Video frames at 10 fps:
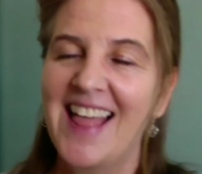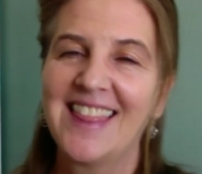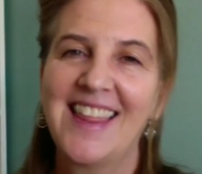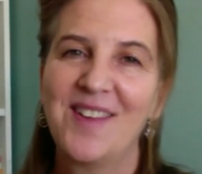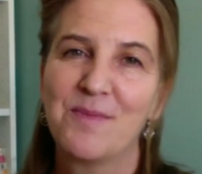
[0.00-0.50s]

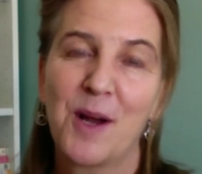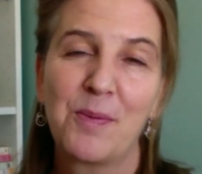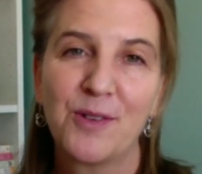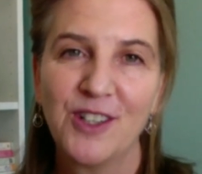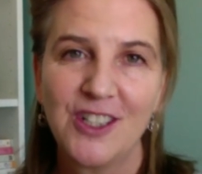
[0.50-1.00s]
They
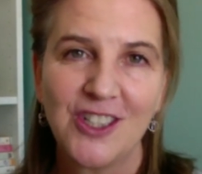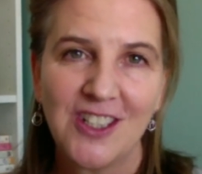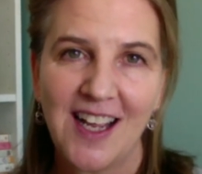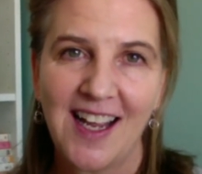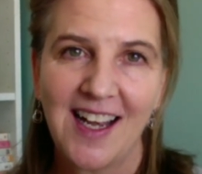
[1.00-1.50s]

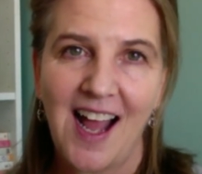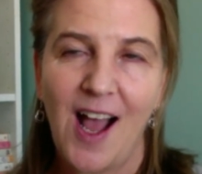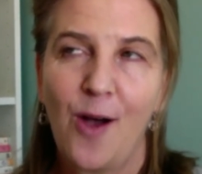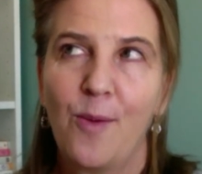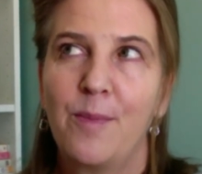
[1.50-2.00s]
appreciate
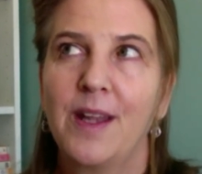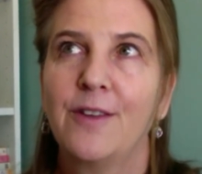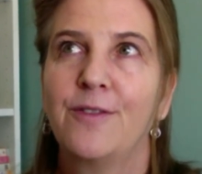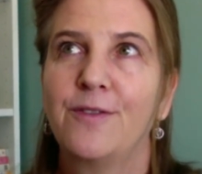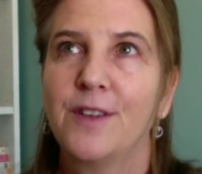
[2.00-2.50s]
how
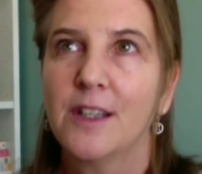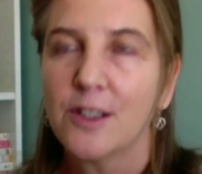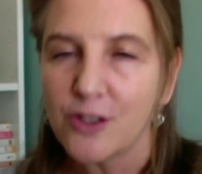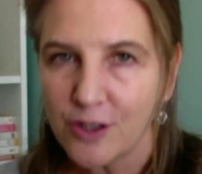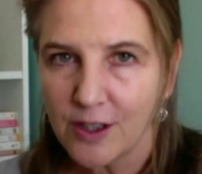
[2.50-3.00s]

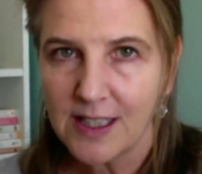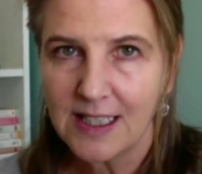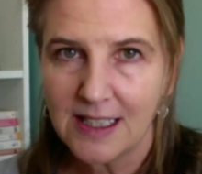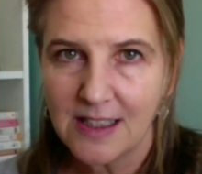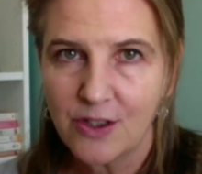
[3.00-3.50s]
beneficial
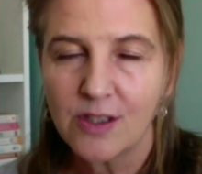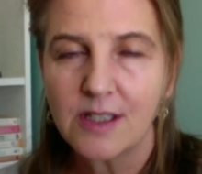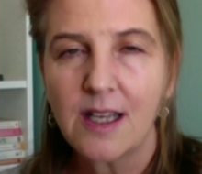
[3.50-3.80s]
it is just